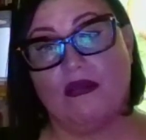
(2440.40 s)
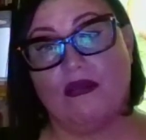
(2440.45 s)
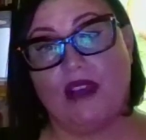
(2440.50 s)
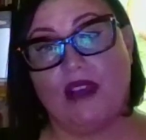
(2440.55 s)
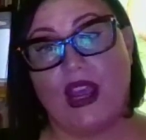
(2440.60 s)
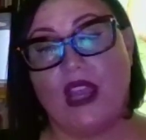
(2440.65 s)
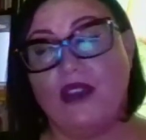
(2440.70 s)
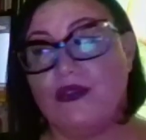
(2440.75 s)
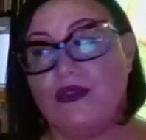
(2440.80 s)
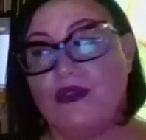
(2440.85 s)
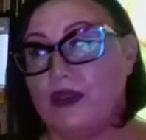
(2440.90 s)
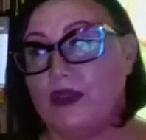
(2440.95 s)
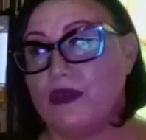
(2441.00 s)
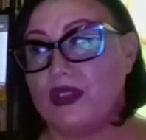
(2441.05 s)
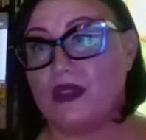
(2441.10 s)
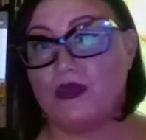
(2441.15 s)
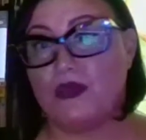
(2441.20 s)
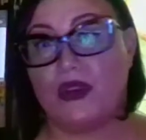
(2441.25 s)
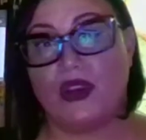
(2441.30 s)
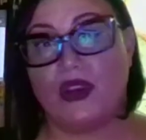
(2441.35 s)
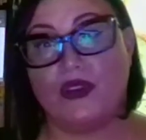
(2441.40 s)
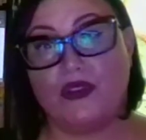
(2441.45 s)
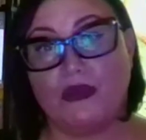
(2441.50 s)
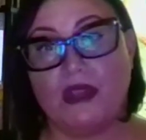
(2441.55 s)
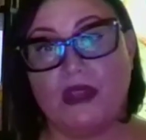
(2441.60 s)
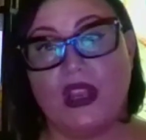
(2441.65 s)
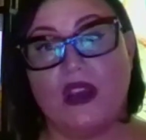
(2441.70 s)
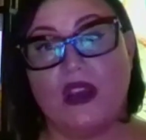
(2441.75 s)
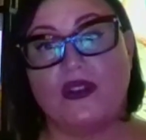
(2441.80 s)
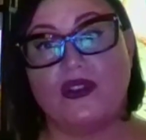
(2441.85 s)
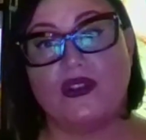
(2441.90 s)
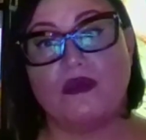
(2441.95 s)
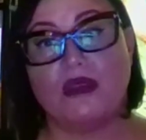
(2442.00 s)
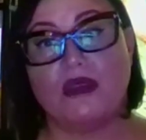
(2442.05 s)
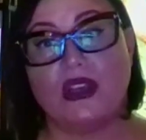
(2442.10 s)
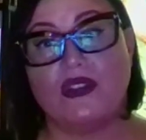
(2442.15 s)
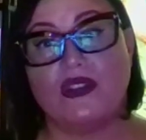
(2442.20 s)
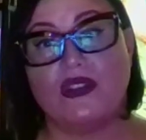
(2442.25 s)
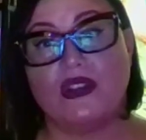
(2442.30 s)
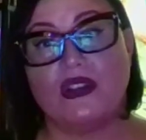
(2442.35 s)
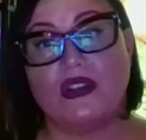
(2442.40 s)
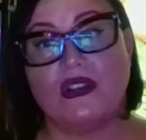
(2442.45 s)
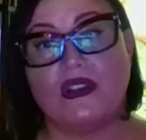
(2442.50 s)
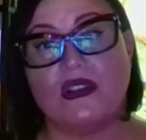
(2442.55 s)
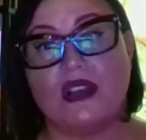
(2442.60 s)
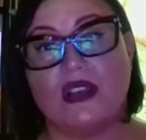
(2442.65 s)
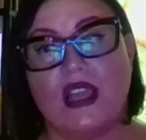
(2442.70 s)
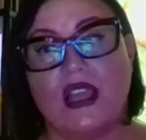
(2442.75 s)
right, from the spirit, from the other dimensions,